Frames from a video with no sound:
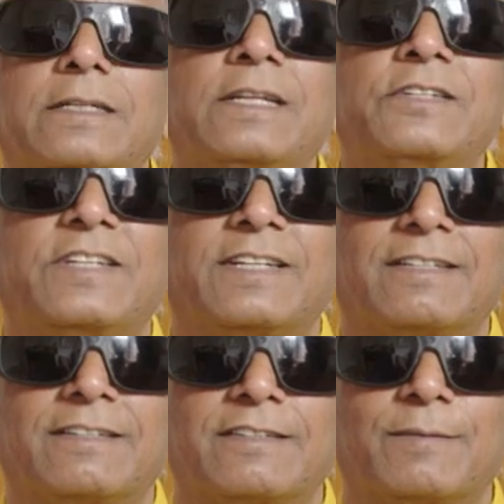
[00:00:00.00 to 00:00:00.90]

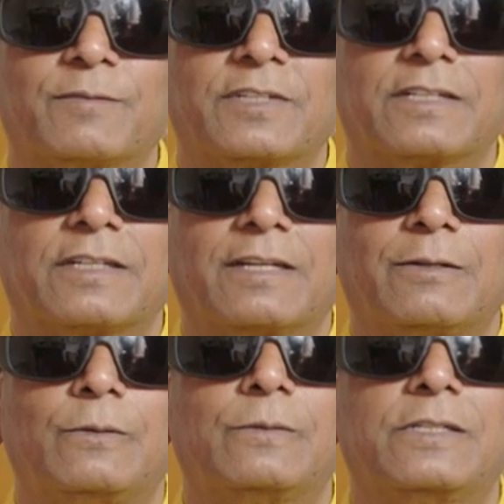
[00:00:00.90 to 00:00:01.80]
knitting something,
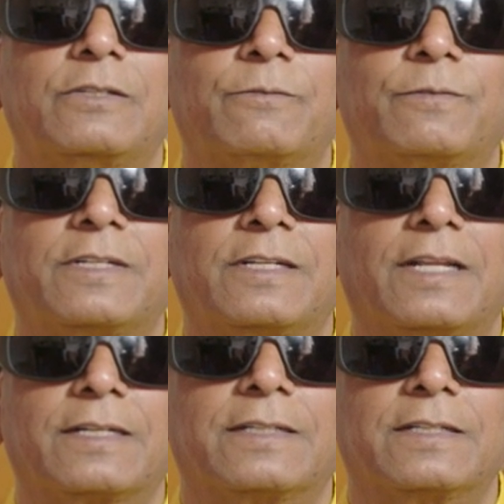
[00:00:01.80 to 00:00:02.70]
holding your finger
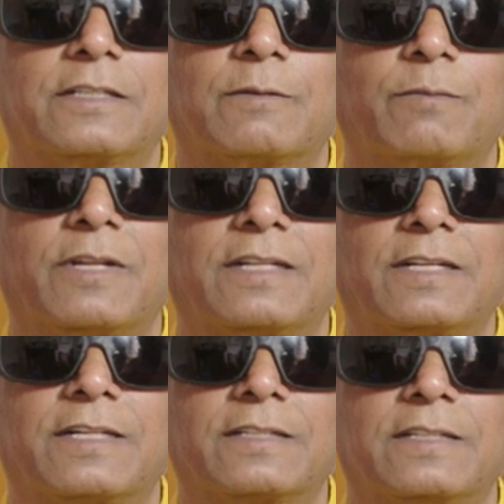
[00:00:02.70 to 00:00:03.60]
like this and playing
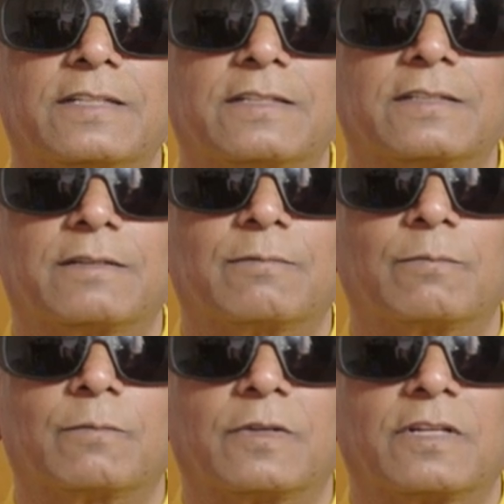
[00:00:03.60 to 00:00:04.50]
like this
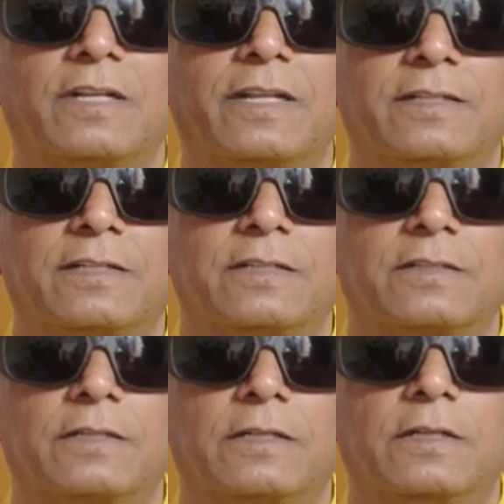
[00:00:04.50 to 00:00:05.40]
and like
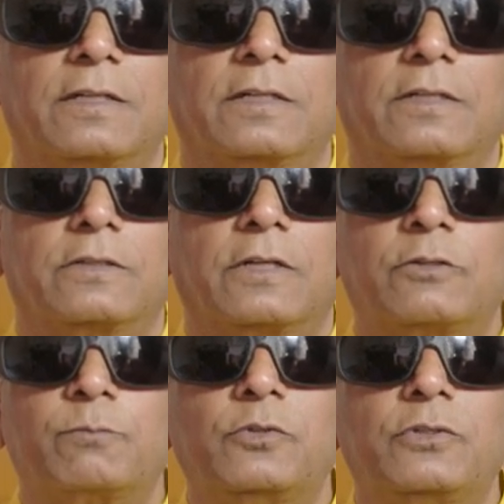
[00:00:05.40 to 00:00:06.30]
this. So
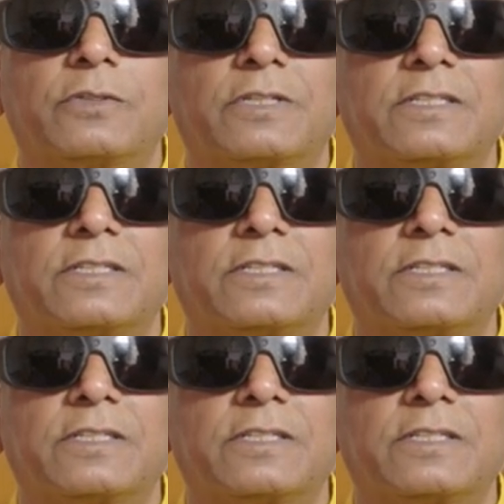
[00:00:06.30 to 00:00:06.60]
it's more